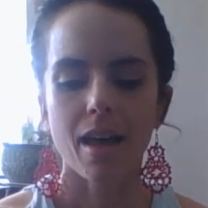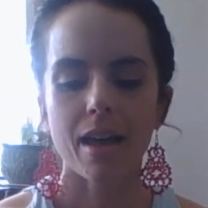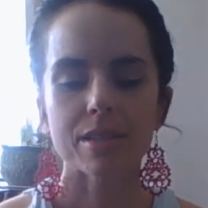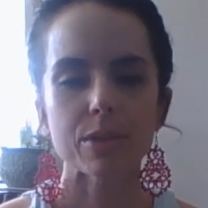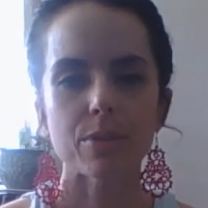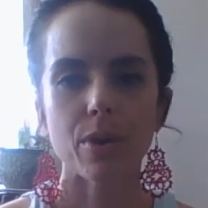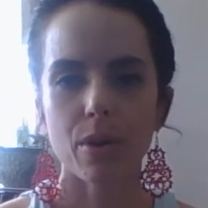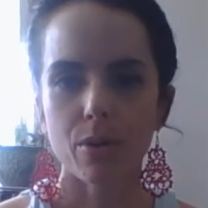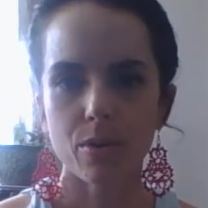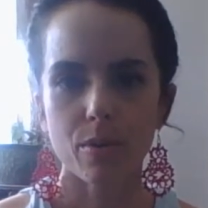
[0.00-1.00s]
As you
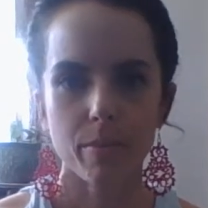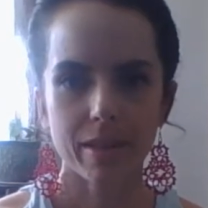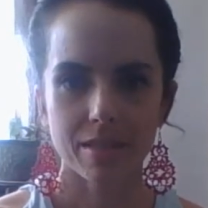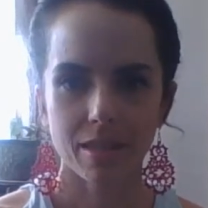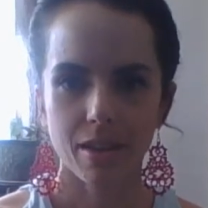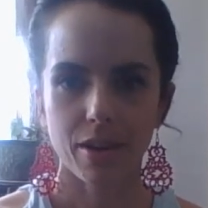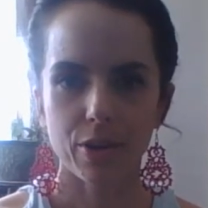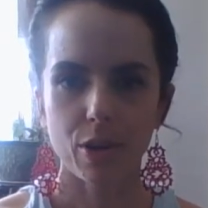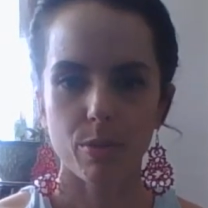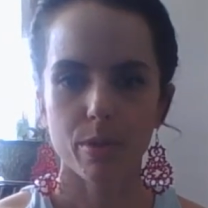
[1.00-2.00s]
know, based on the
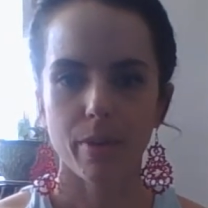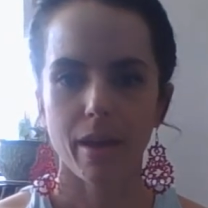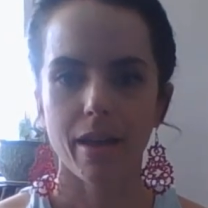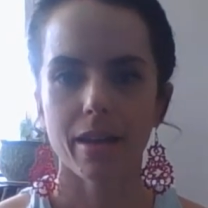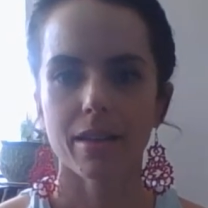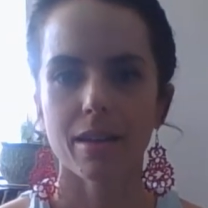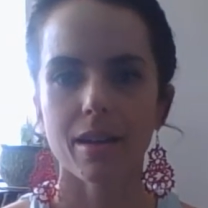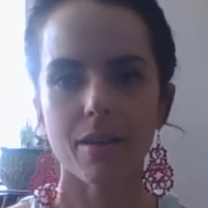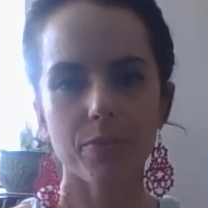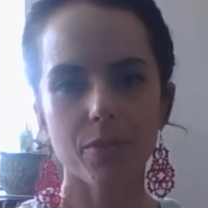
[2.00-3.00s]
article we read,
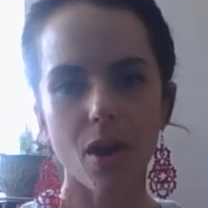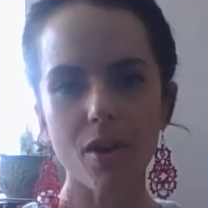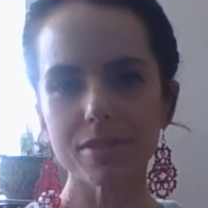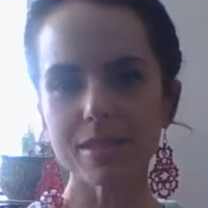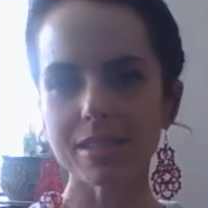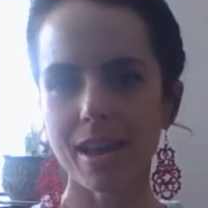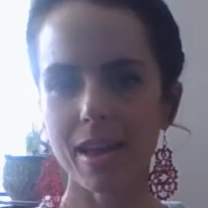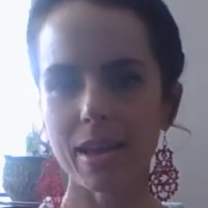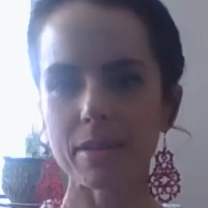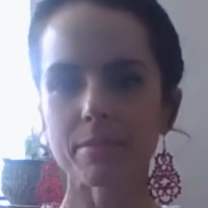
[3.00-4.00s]

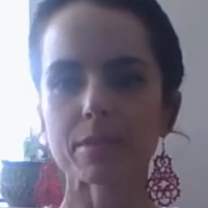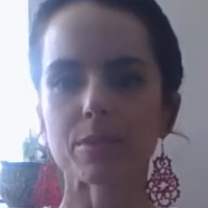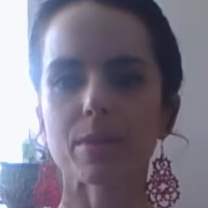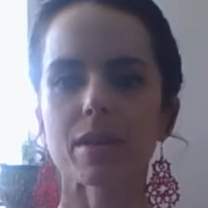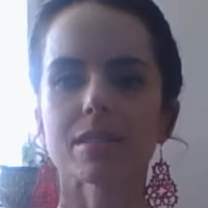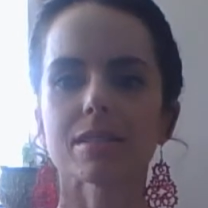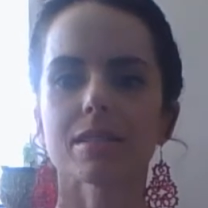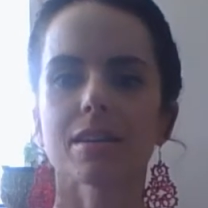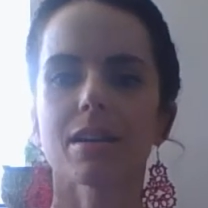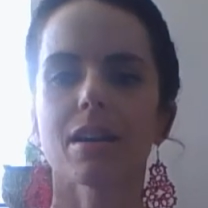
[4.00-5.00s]
oftentimes we
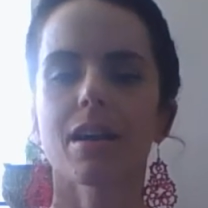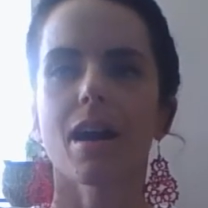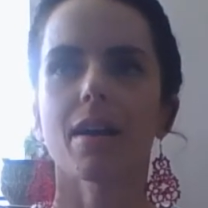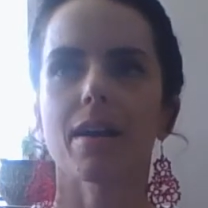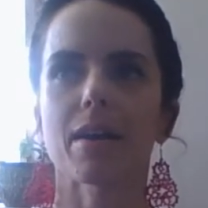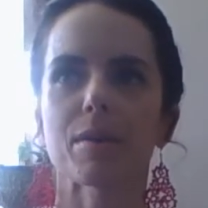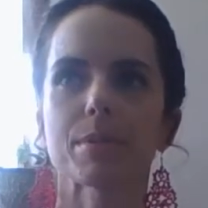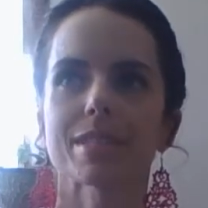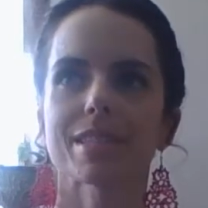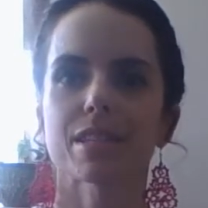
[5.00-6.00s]
consider our
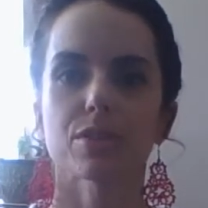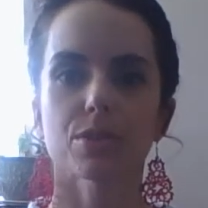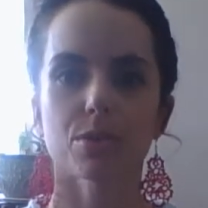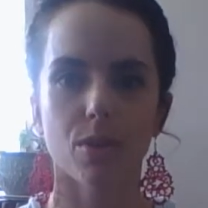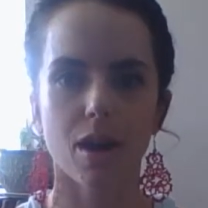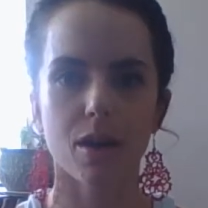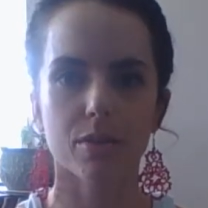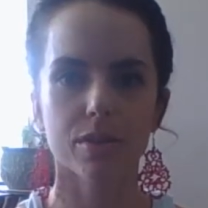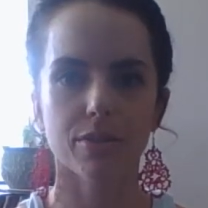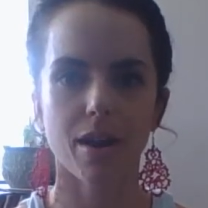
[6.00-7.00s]
hips the
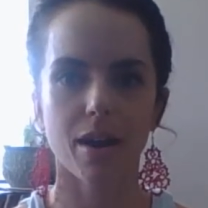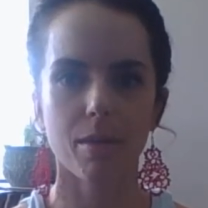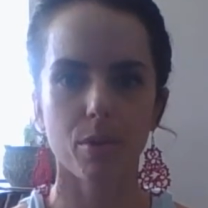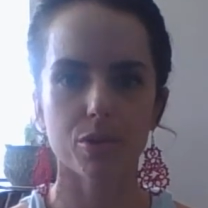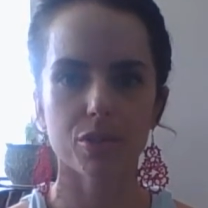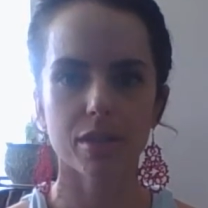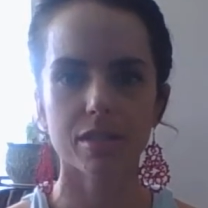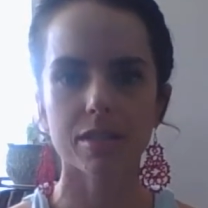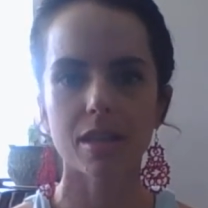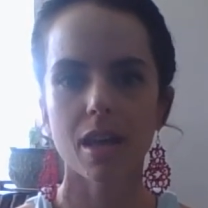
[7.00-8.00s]
storehouse for our
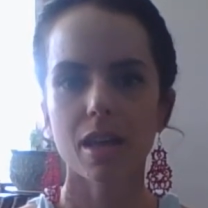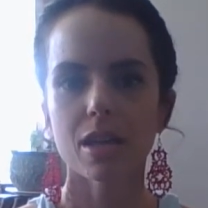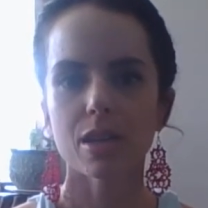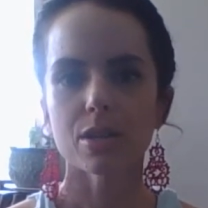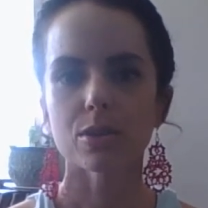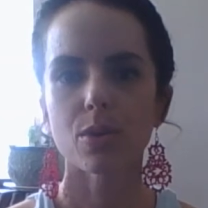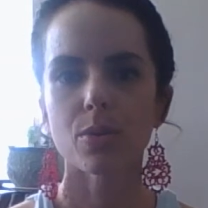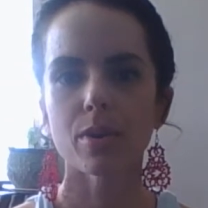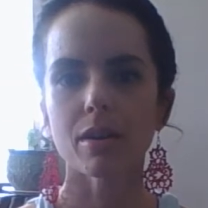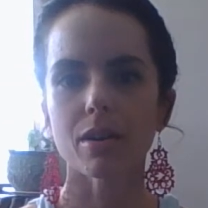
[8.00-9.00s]
emotions. So
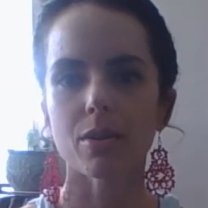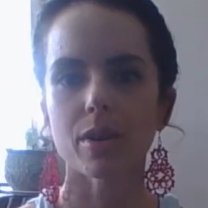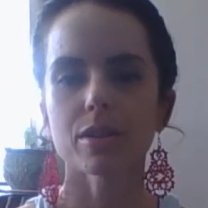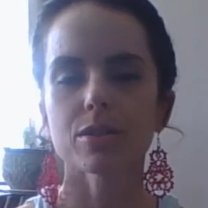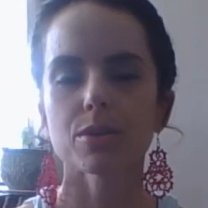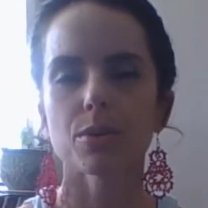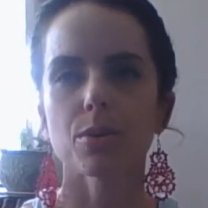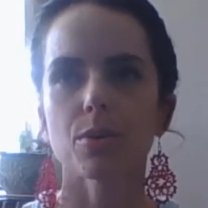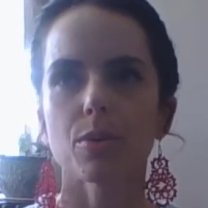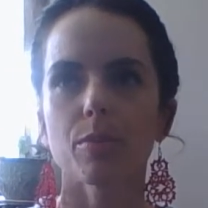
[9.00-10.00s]
we are going
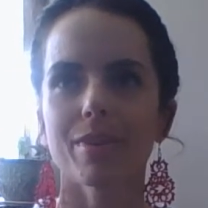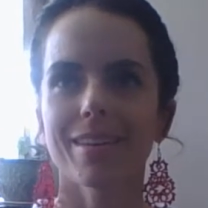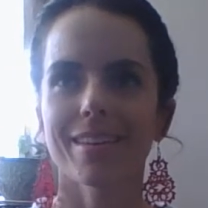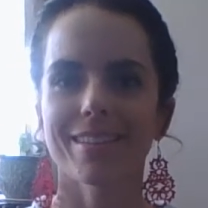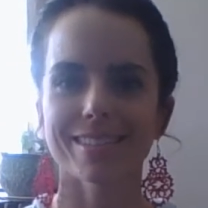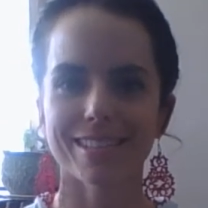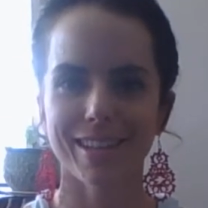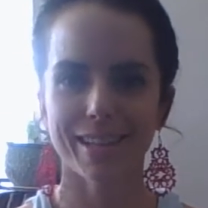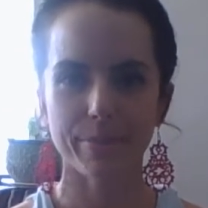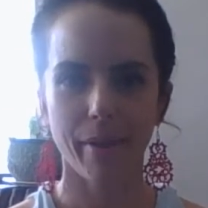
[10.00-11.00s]
to begin
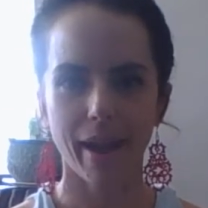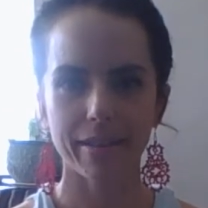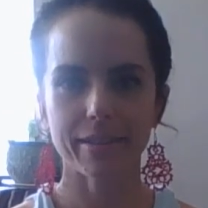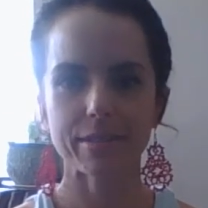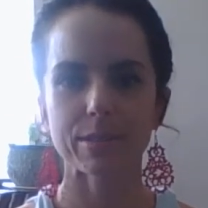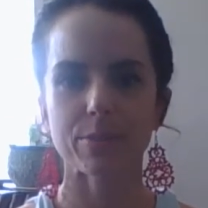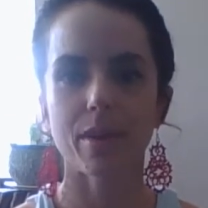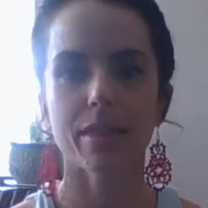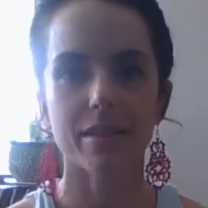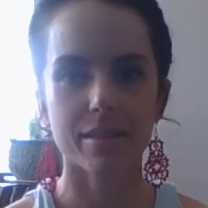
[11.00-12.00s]
today's practice
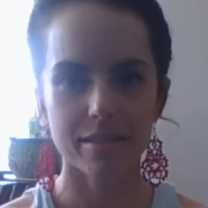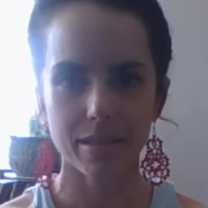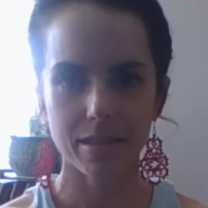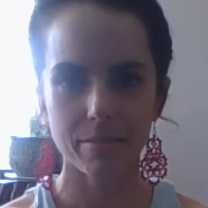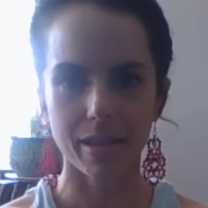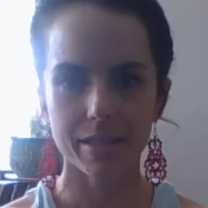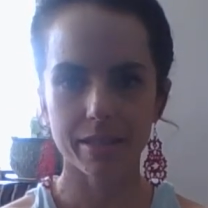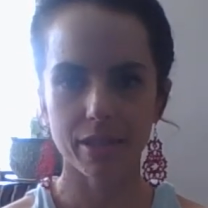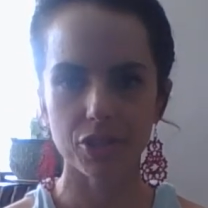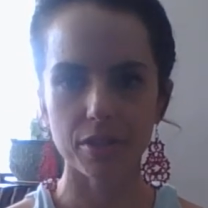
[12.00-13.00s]
with a seated
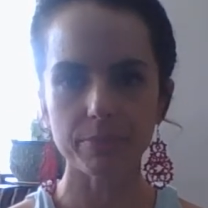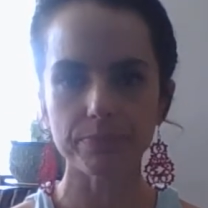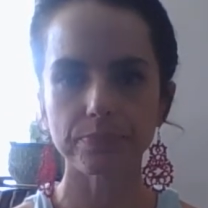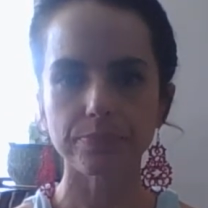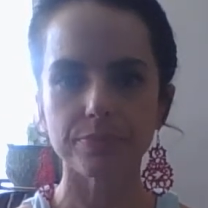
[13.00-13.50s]
meditation.